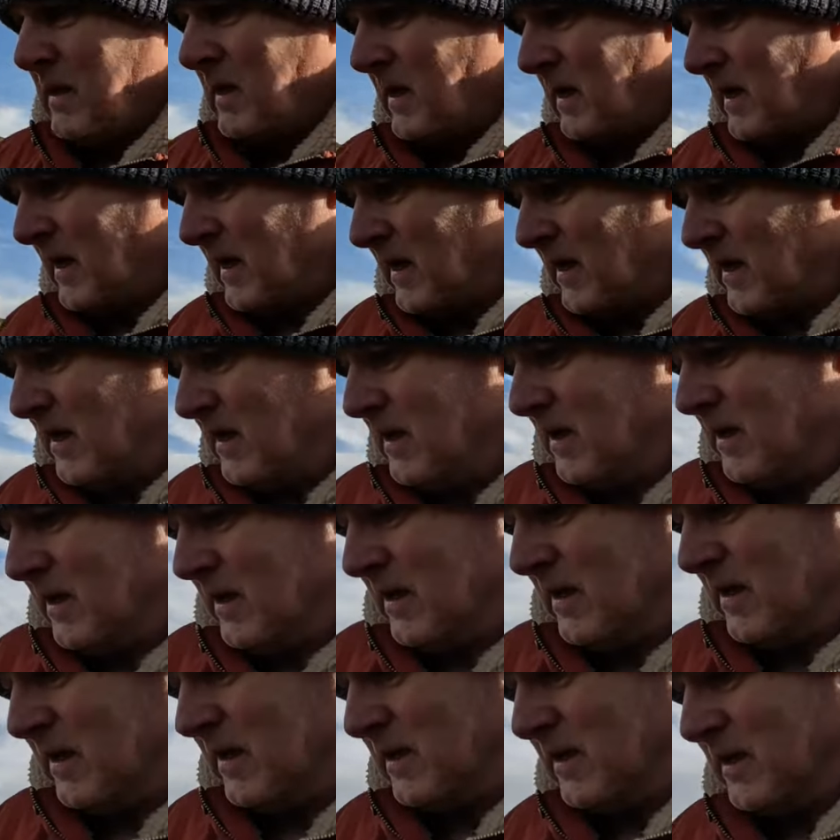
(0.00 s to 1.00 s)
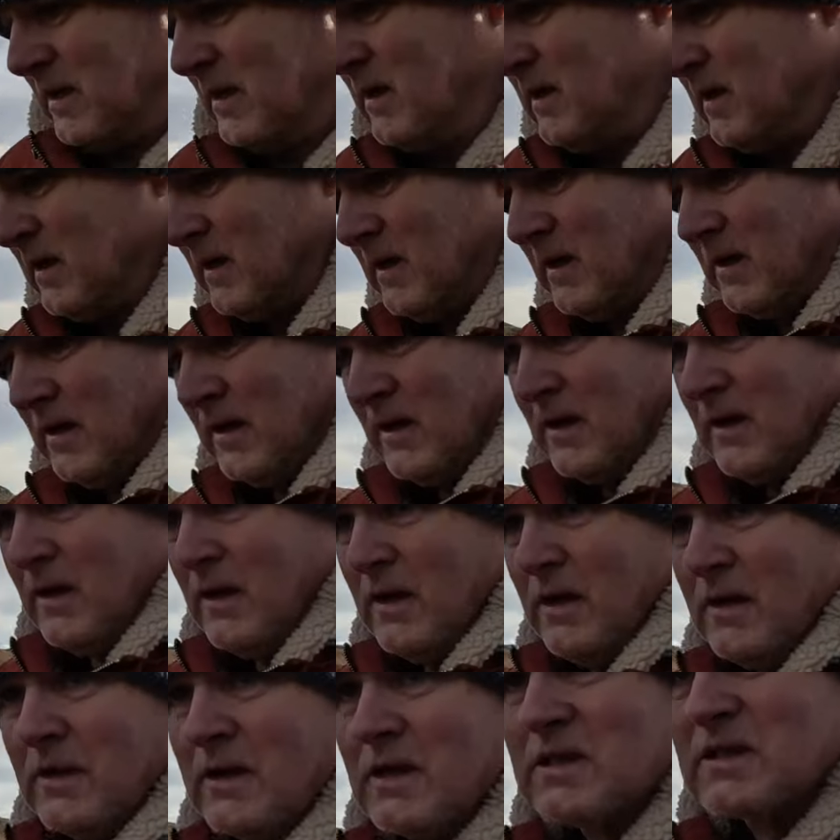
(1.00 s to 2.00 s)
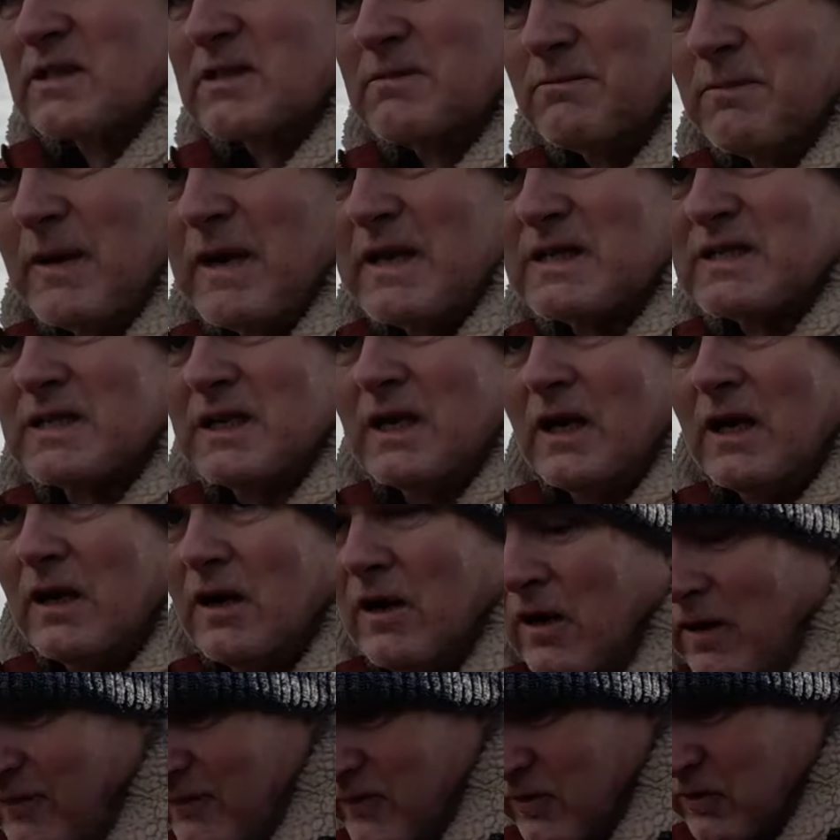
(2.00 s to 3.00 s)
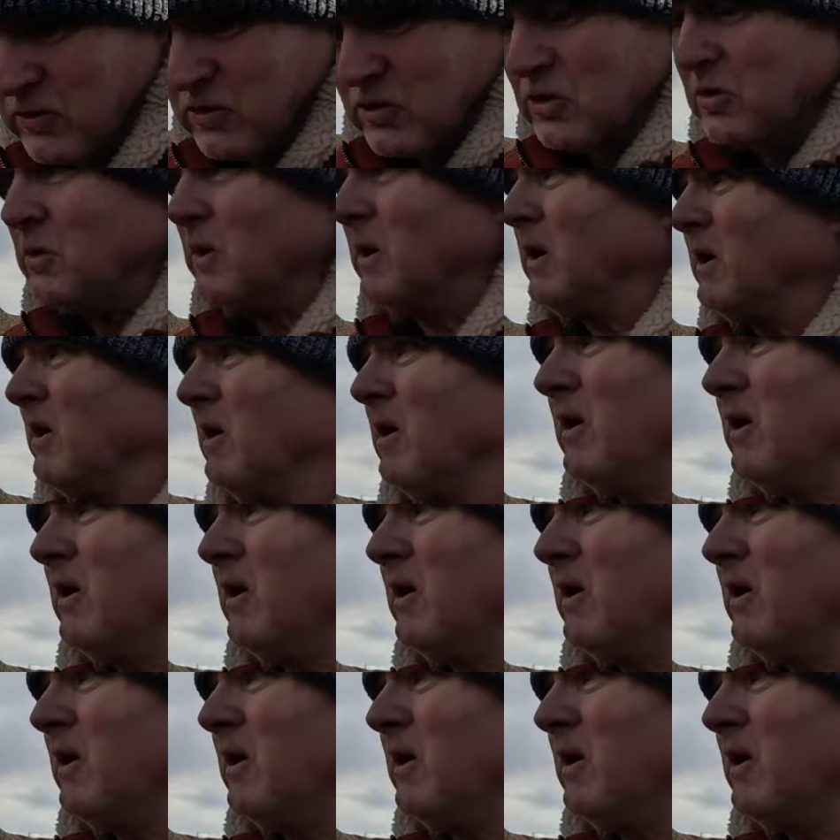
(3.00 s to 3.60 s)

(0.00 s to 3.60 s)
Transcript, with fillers: Uh, this is messy here. I have to go through here.